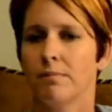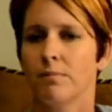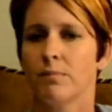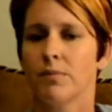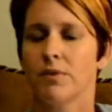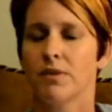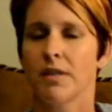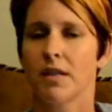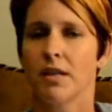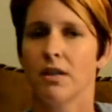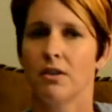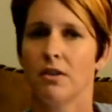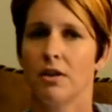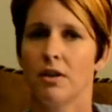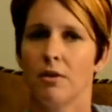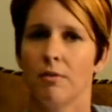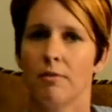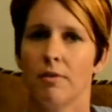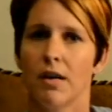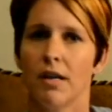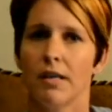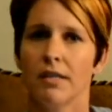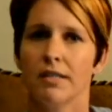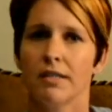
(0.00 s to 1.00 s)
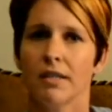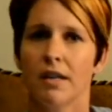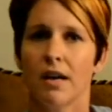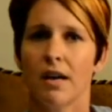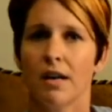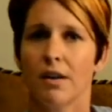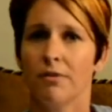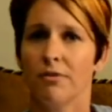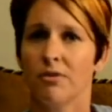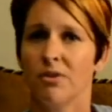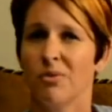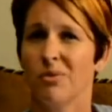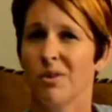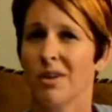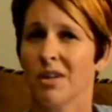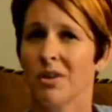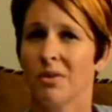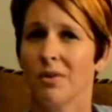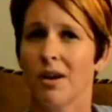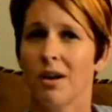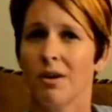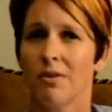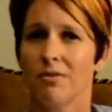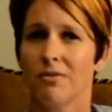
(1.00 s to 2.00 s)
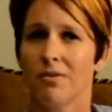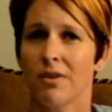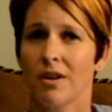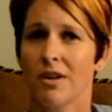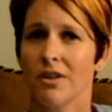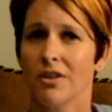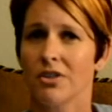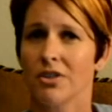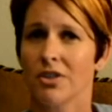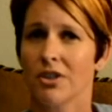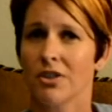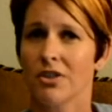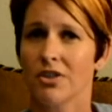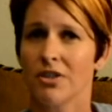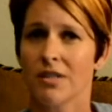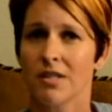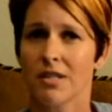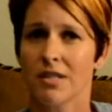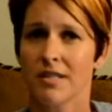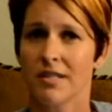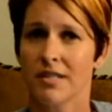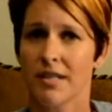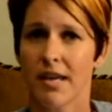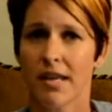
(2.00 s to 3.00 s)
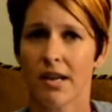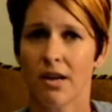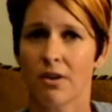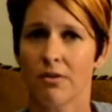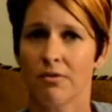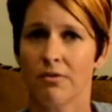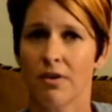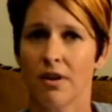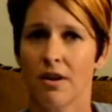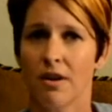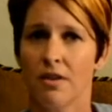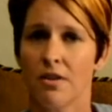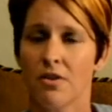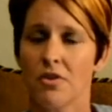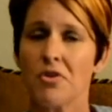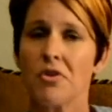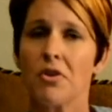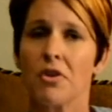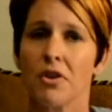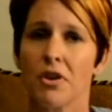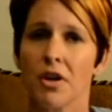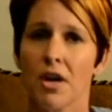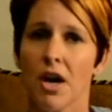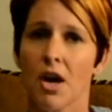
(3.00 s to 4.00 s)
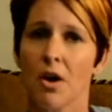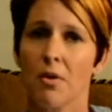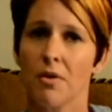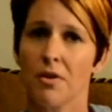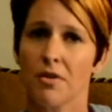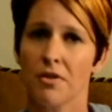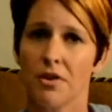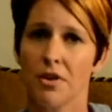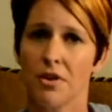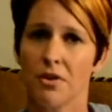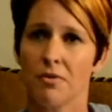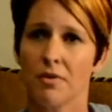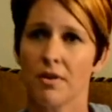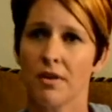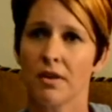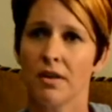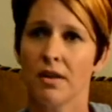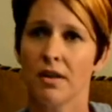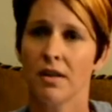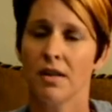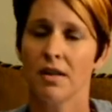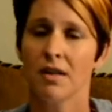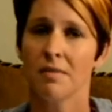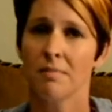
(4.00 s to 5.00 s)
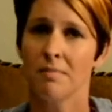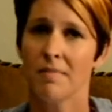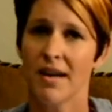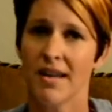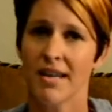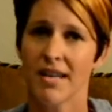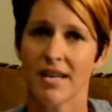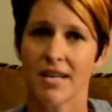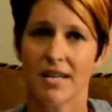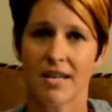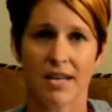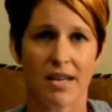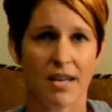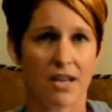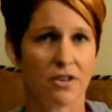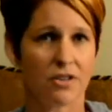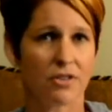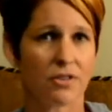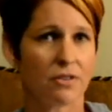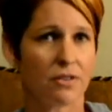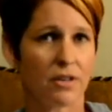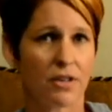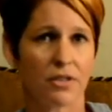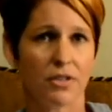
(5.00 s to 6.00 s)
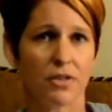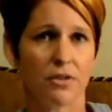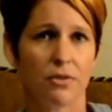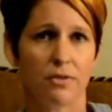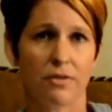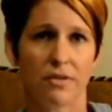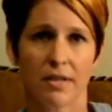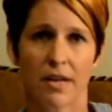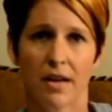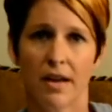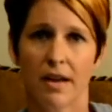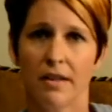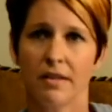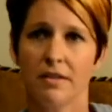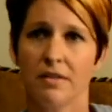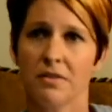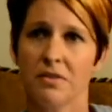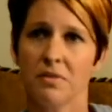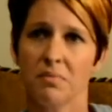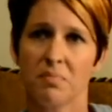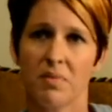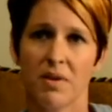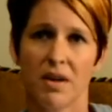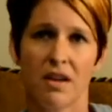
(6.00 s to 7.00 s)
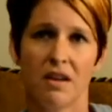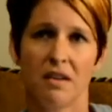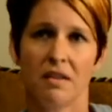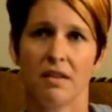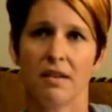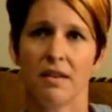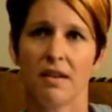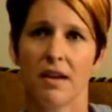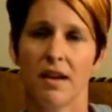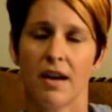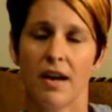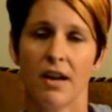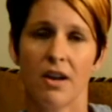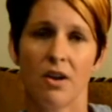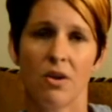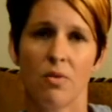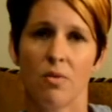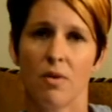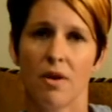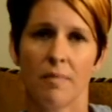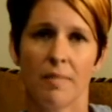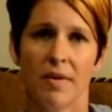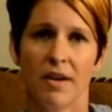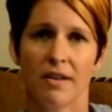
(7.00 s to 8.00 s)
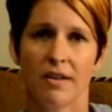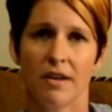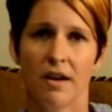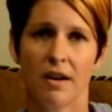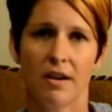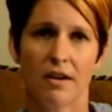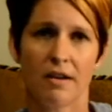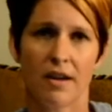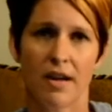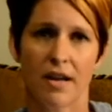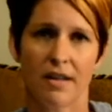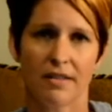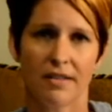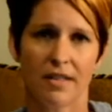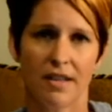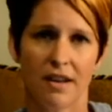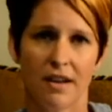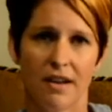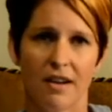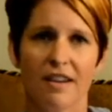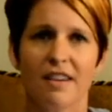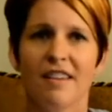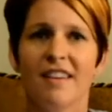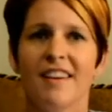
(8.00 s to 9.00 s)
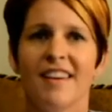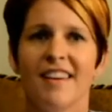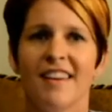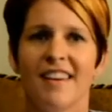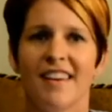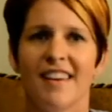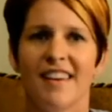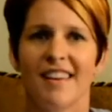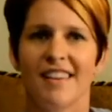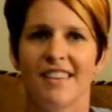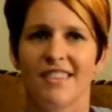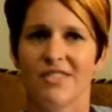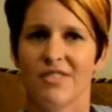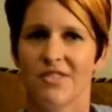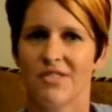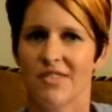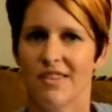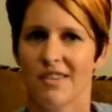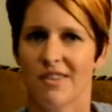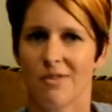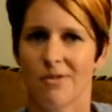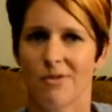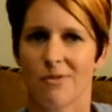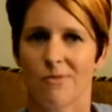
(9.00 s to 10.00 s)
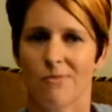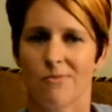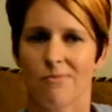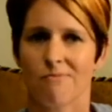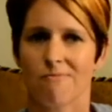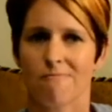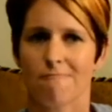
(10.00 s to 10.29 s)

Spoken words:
say, you know what, Todd, if you want to go out in front of churches and stand out in front of them, you can go with you and Micah and Andrew, our 2 sons, but I don't want my daughter out there. And so